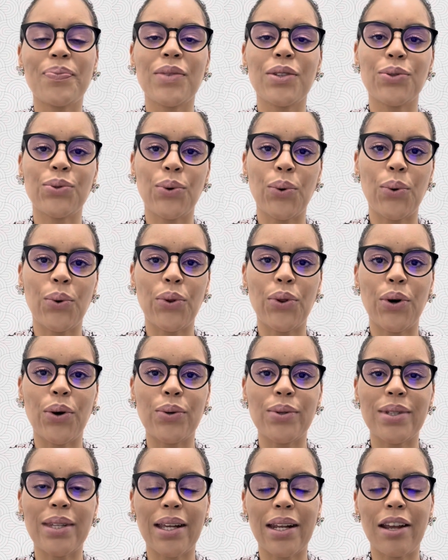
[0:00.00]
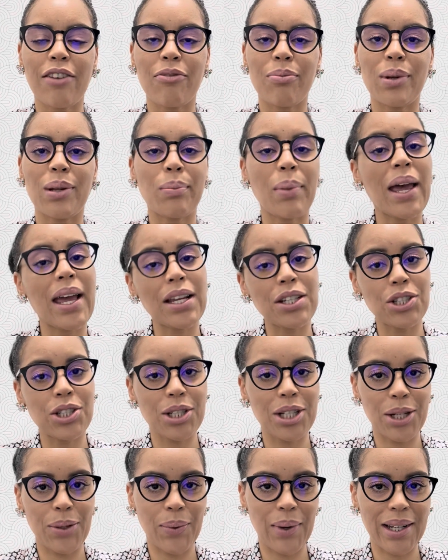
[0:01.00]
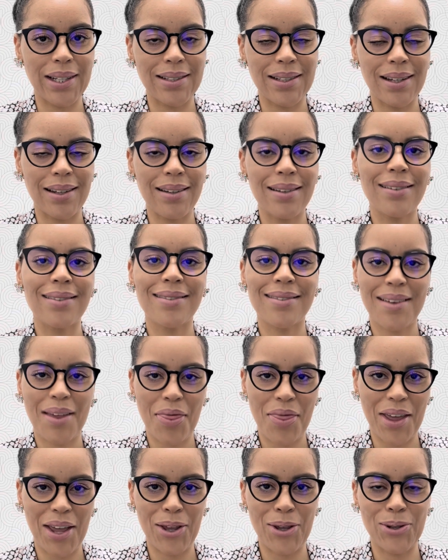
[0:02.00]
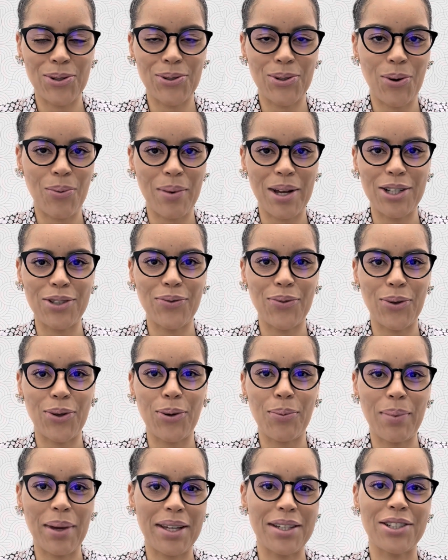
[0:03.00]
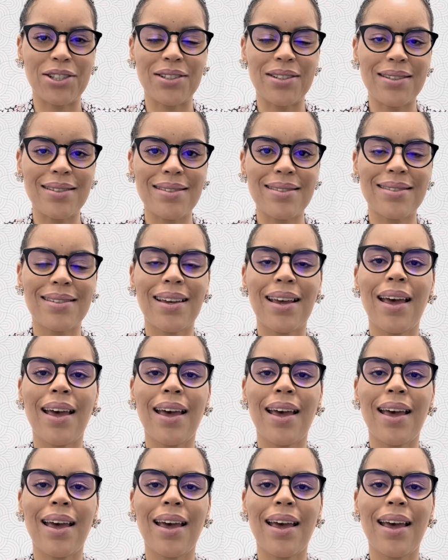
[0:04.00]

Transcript: To all those that have been patiently waiting, thank you so much for your patience.